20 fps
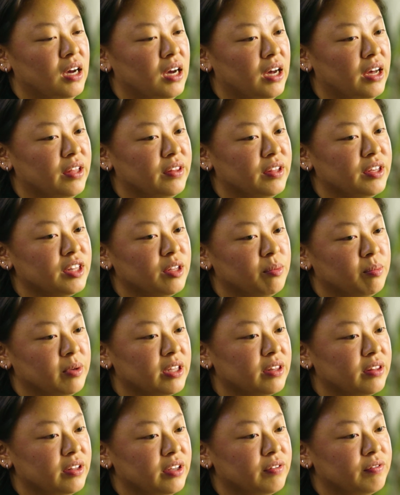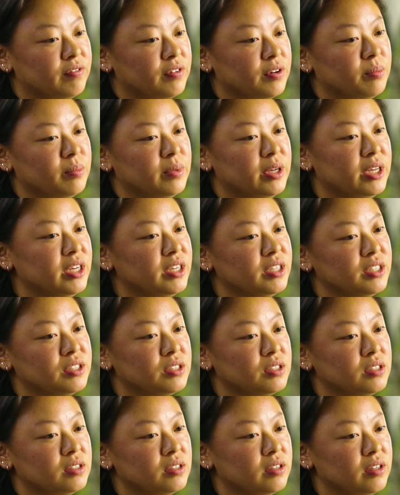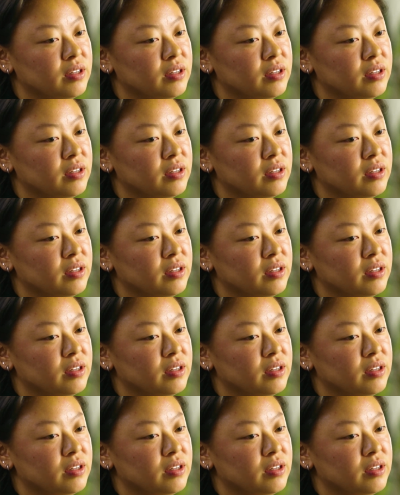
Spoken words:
I think the big thing for me is,